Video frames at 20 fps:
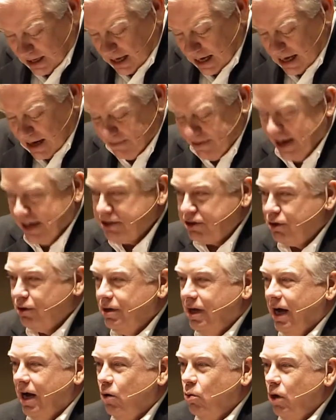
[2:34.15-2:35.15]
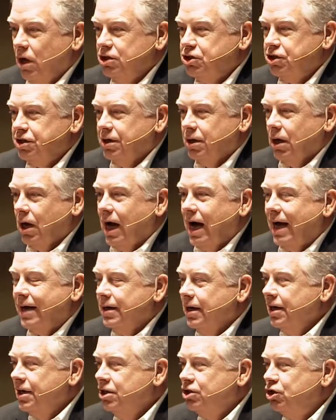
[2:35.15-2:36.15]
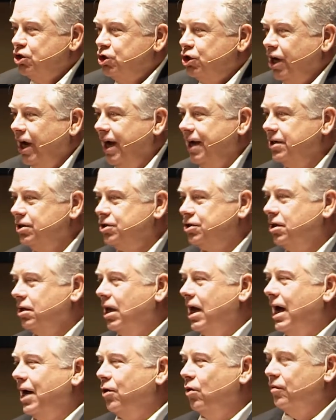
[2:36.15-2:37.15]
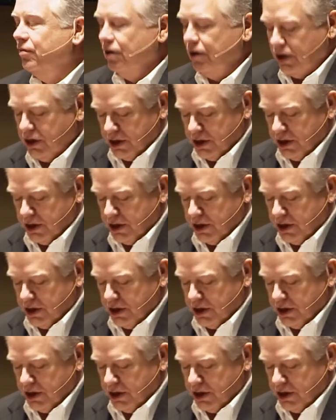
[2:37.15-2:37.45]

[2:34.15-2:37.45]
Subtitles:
I've answered that question a lot, and it's changed a lot over the